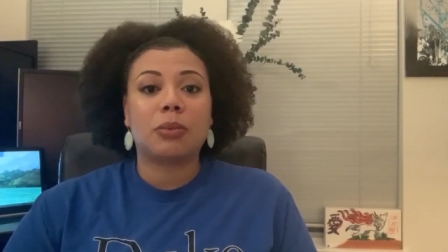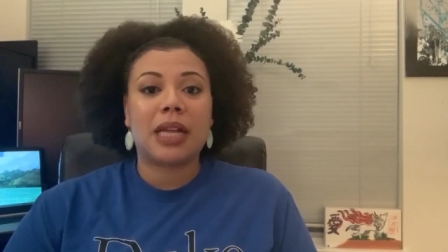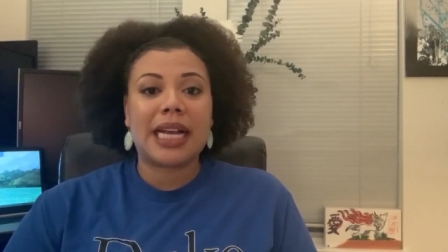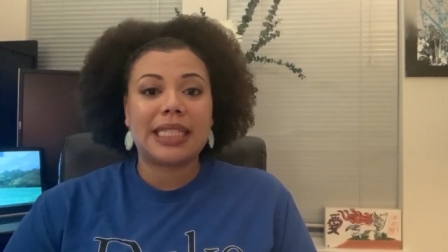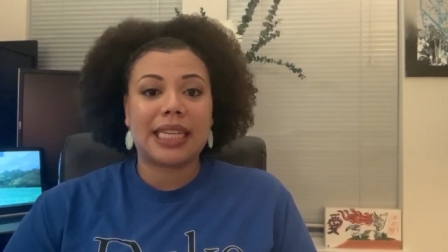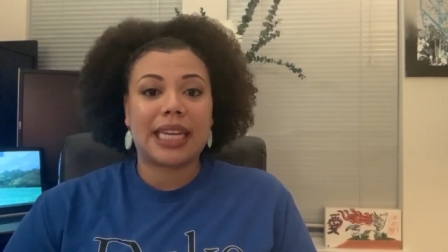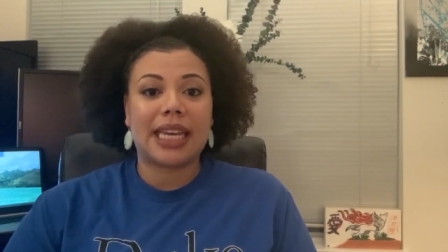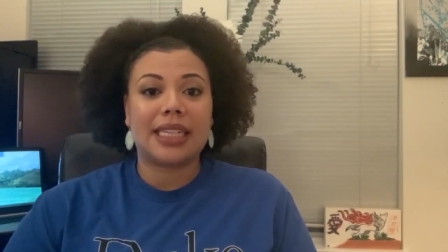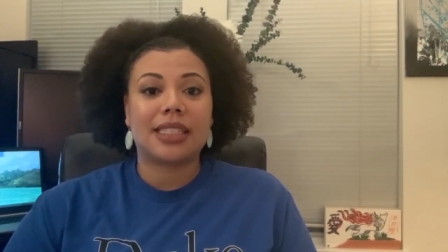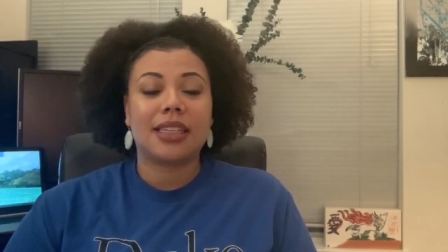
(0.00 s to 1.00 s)
plastic
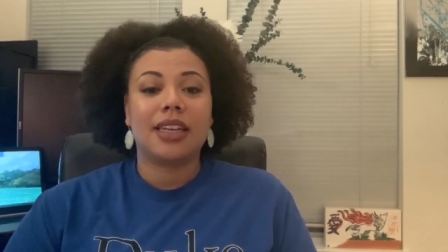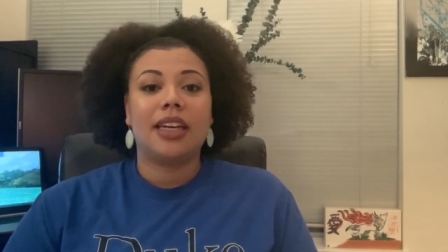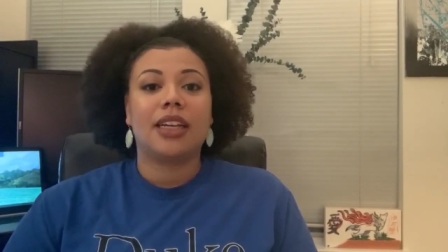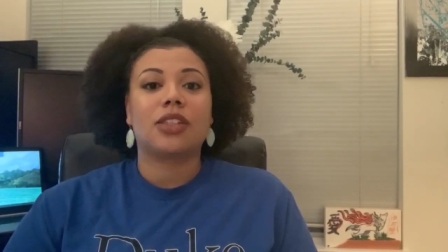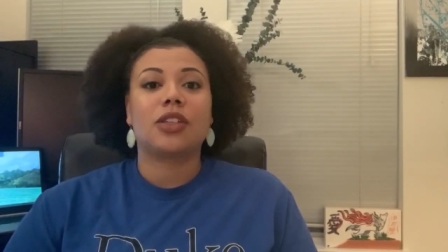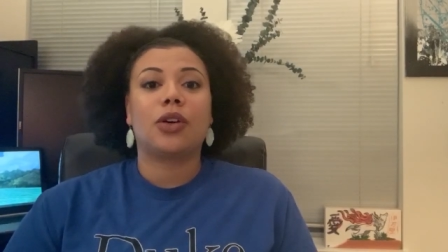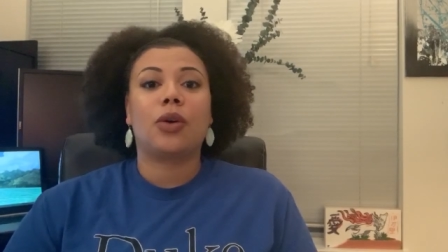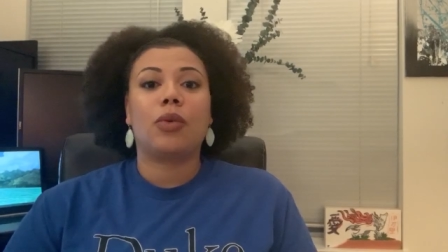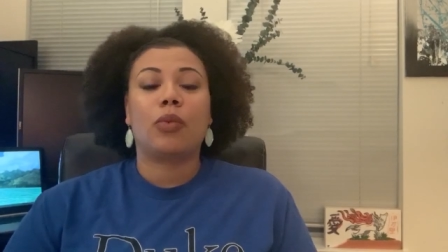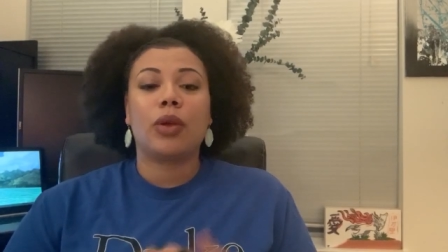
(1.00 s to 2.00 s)
is. And
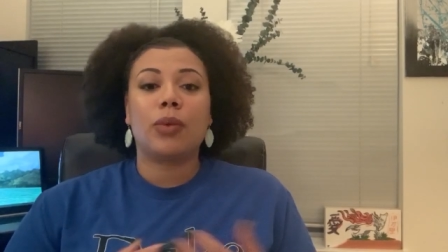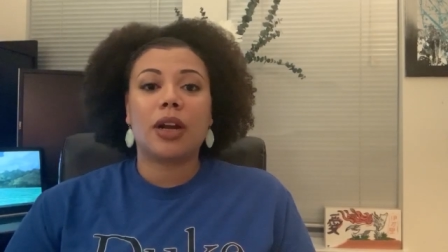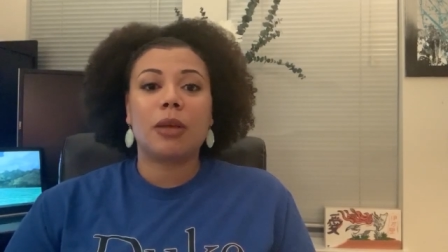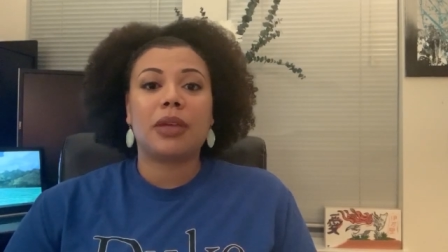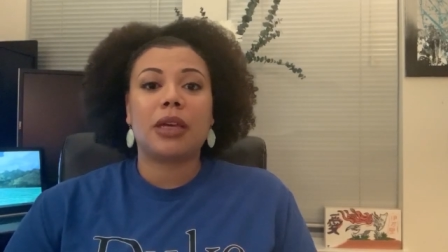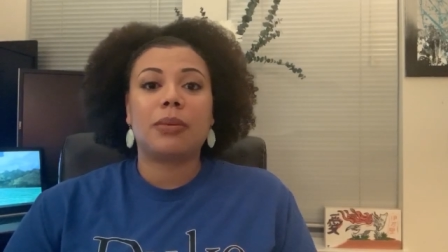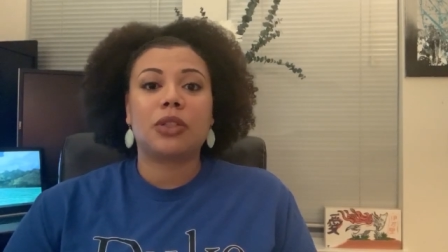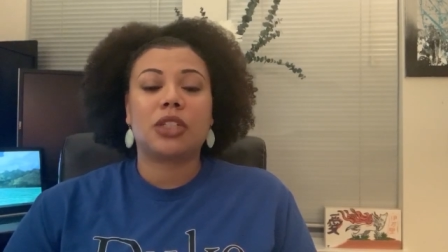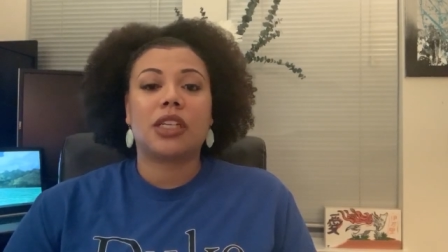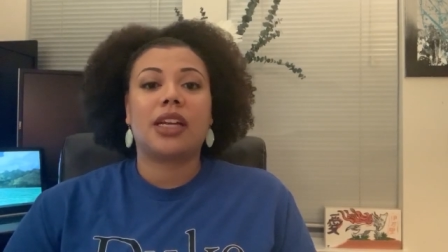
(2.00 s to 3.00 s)
so we want to be able
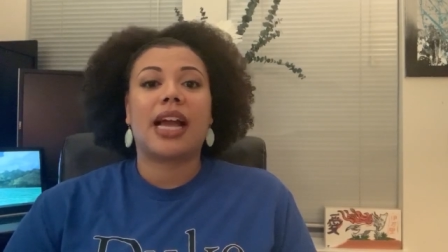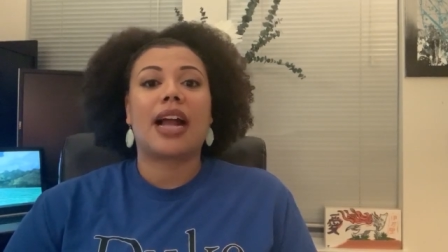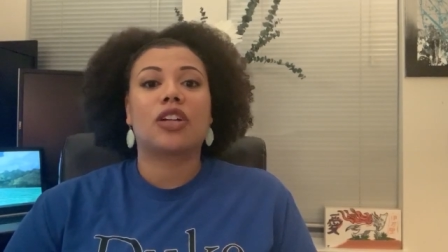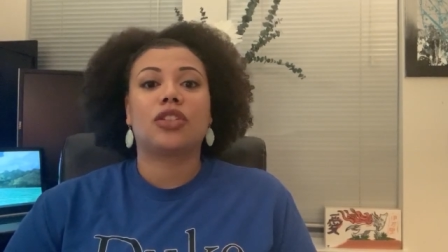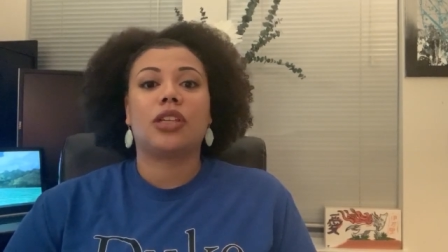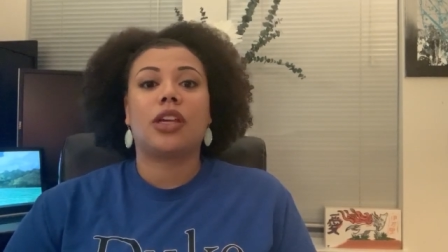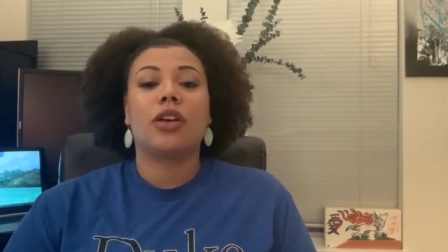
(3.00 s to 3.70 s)
to actually